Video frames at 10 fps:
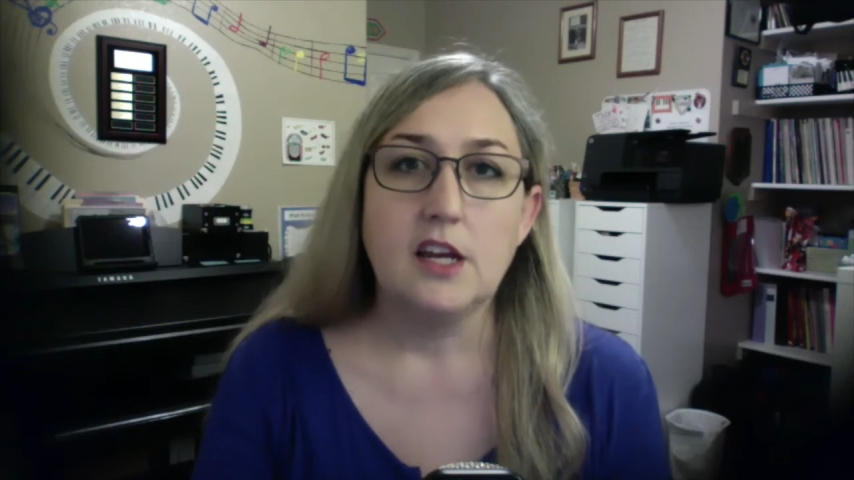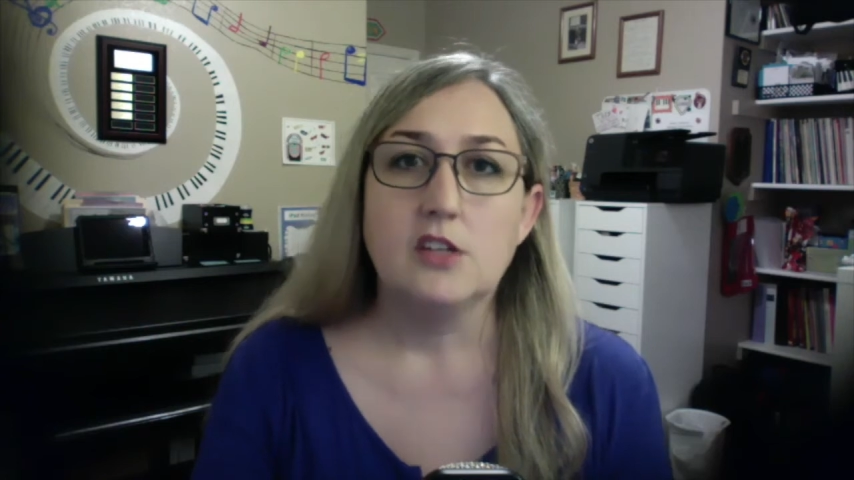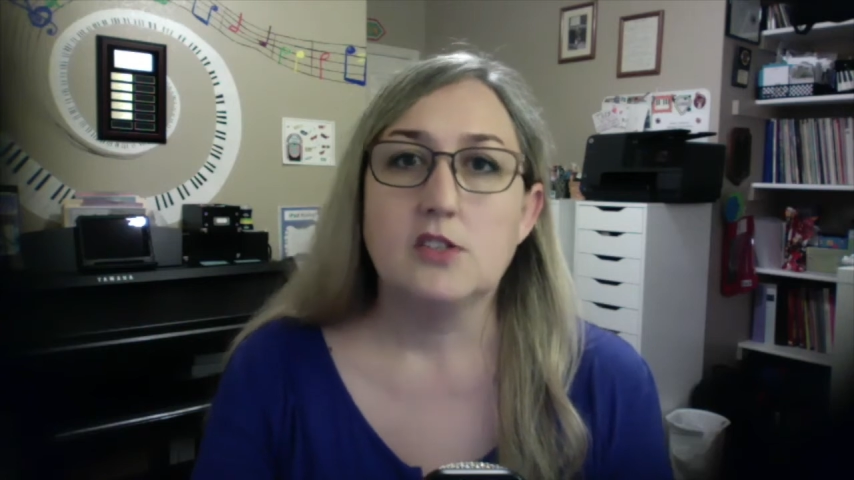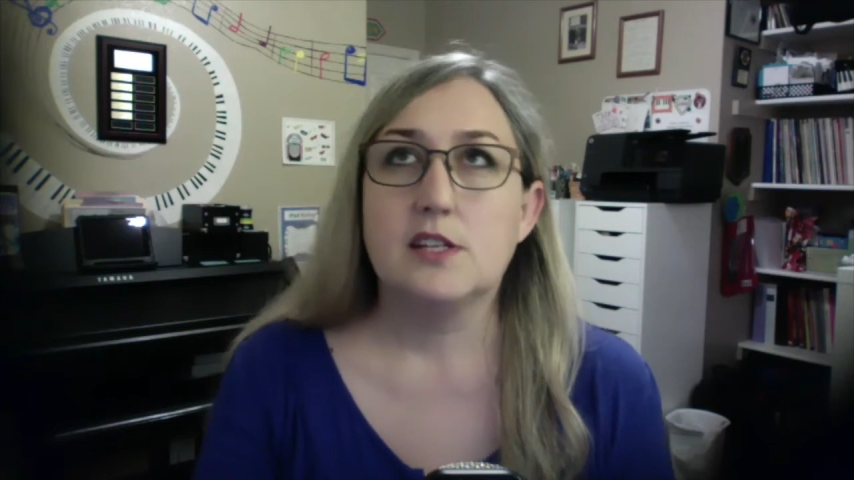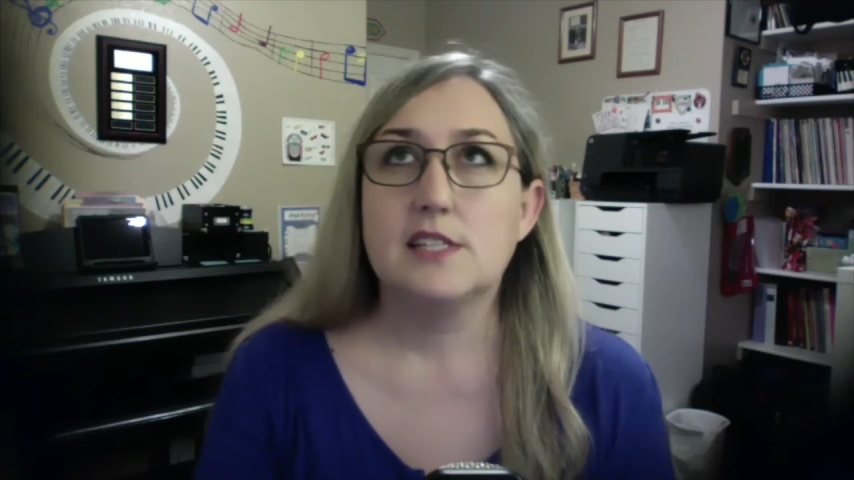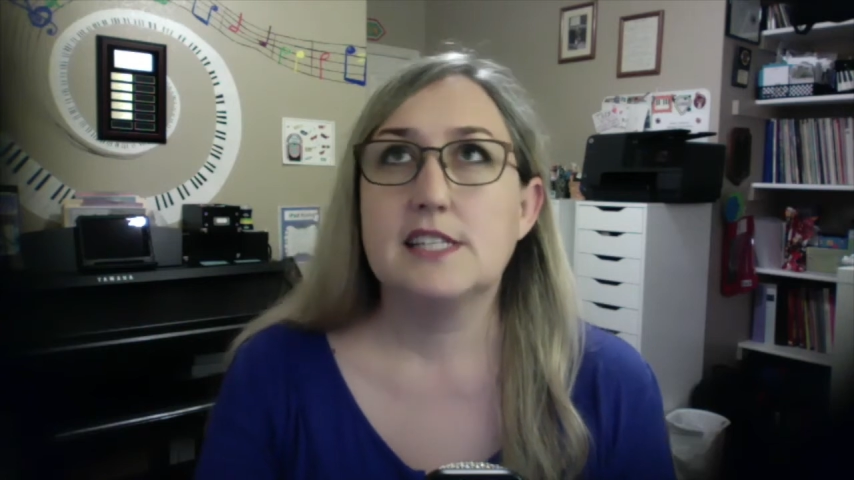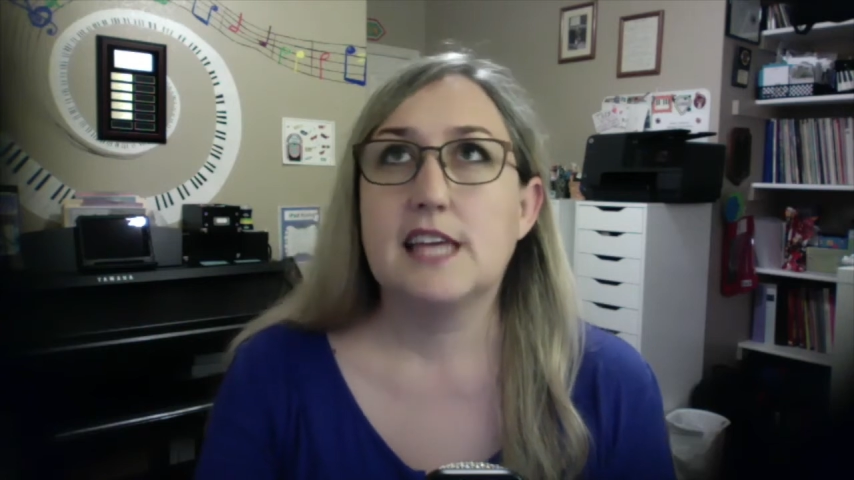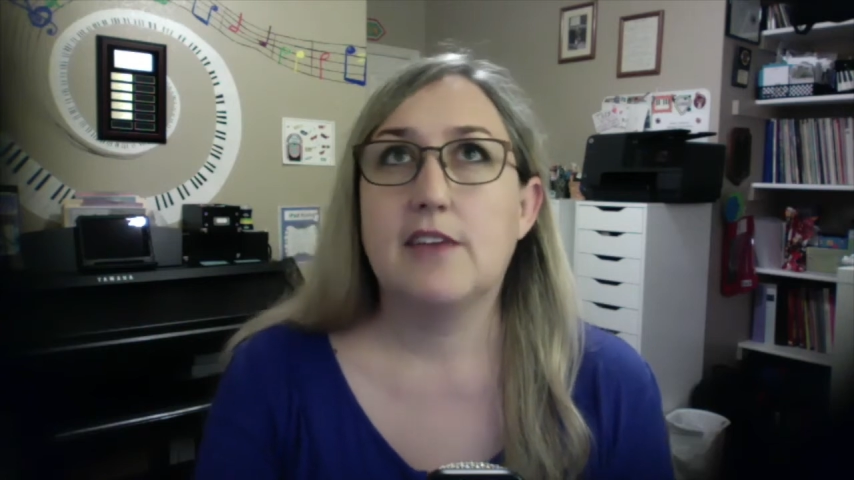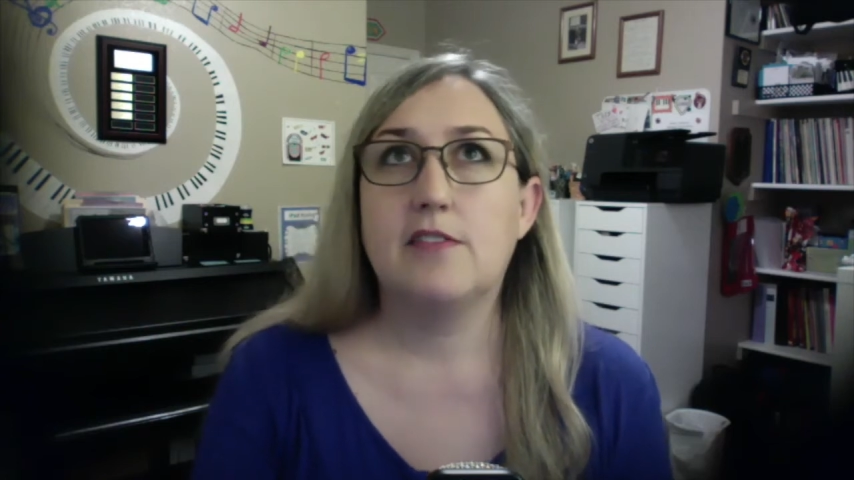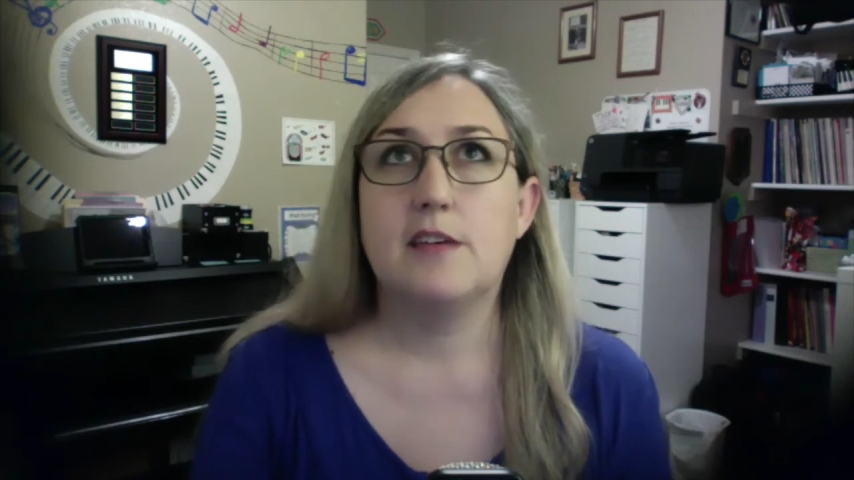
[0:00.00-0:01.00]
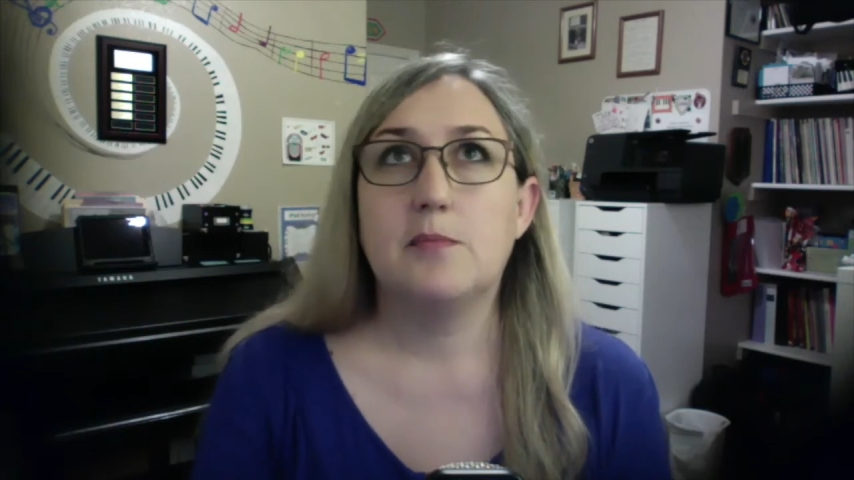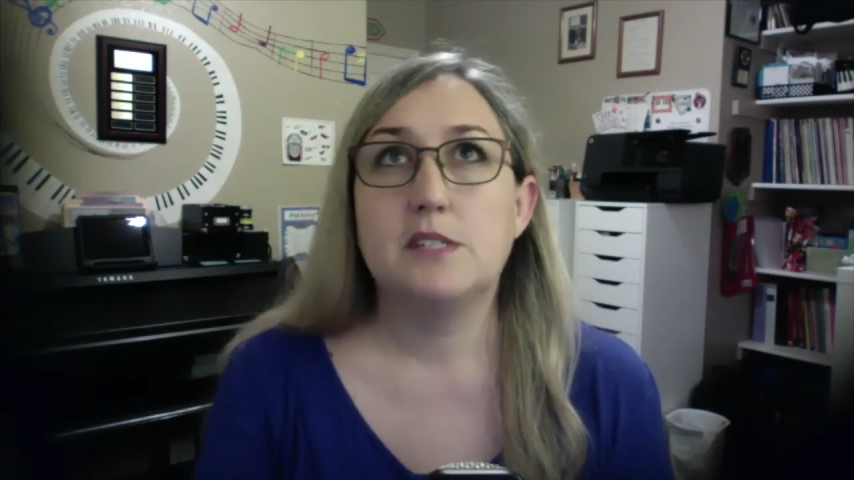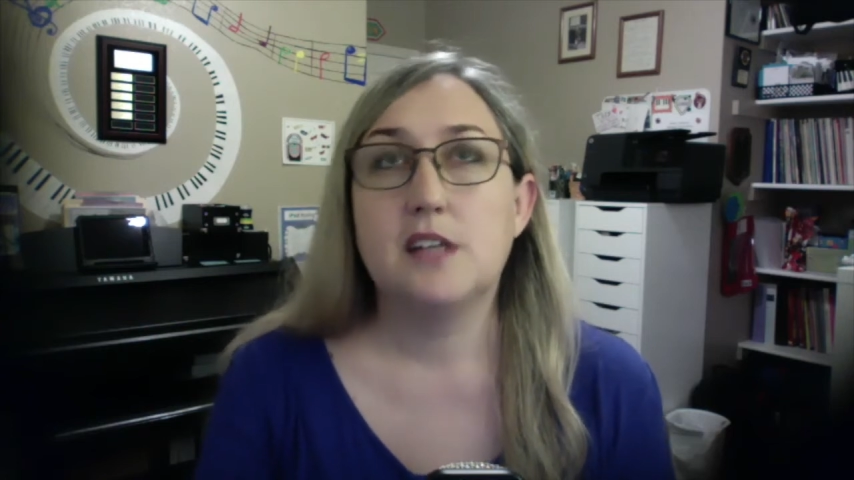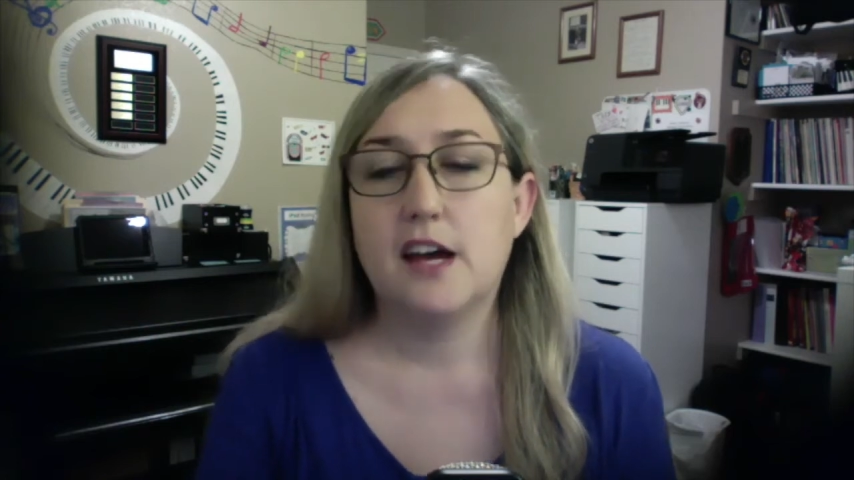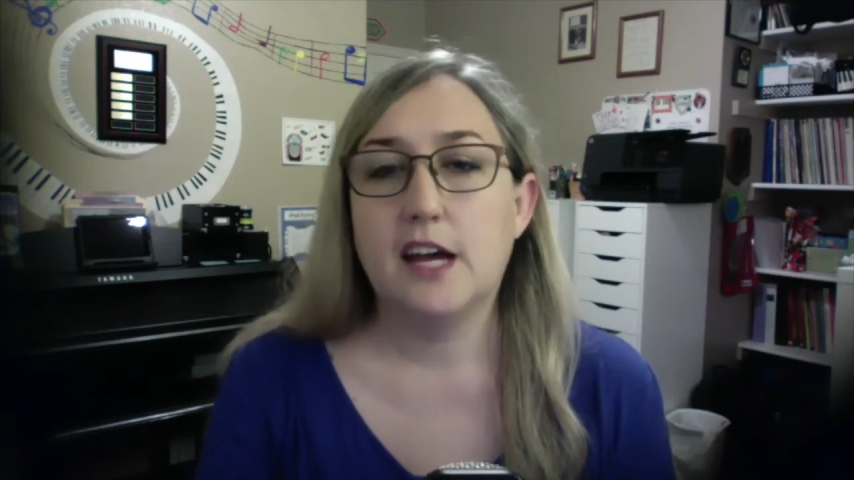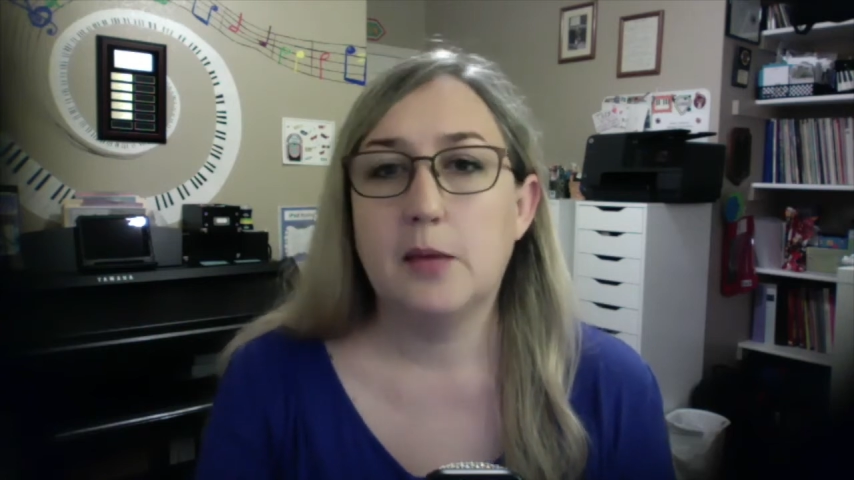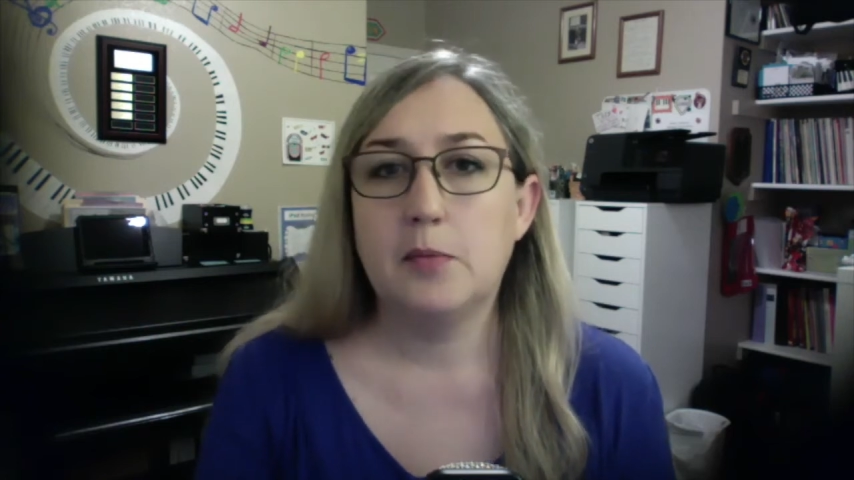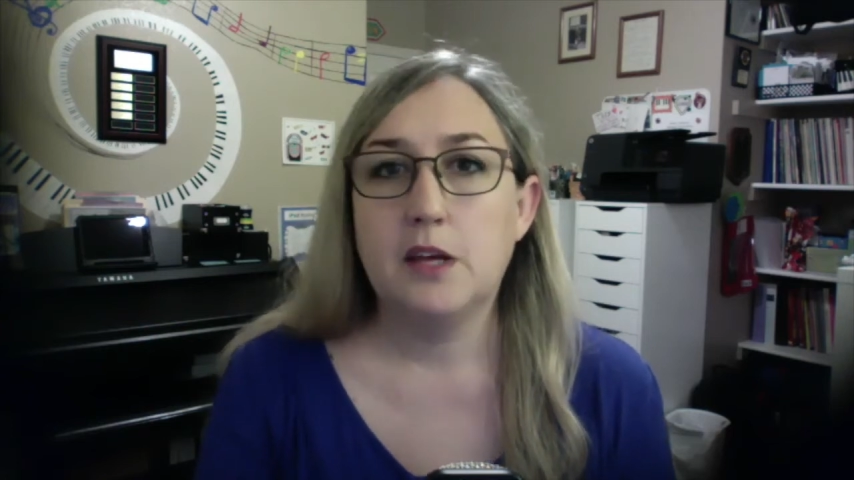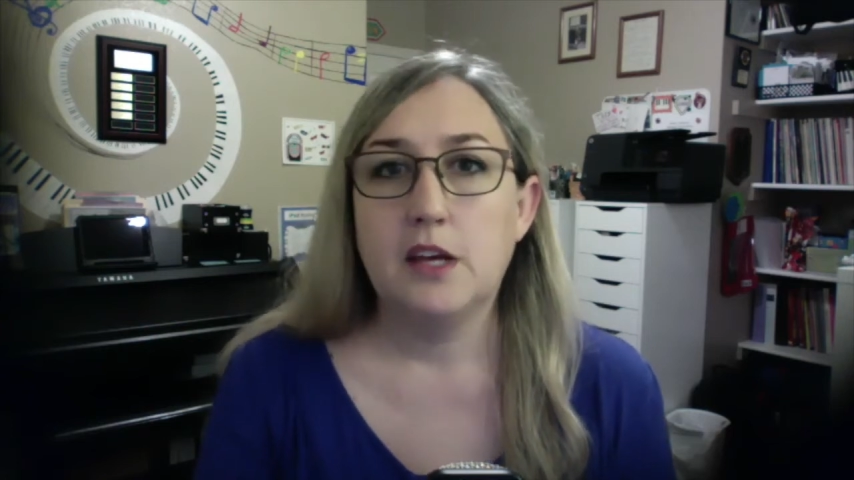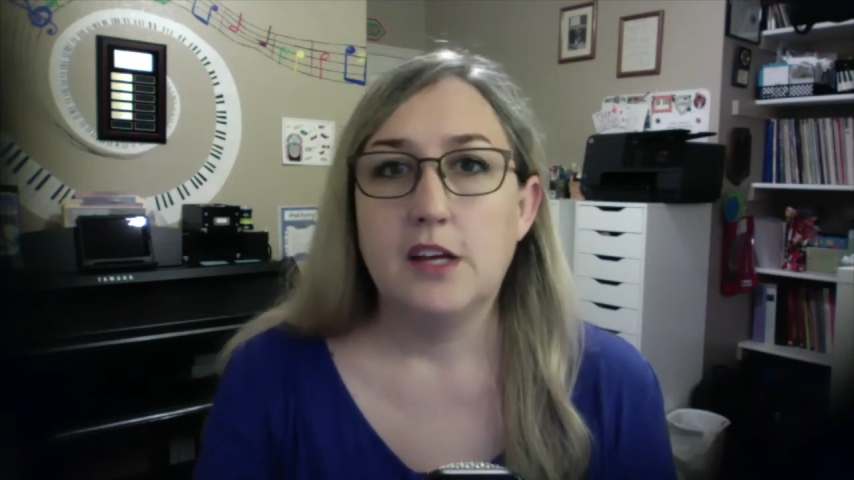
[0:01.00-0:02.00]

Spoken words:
So this gave them time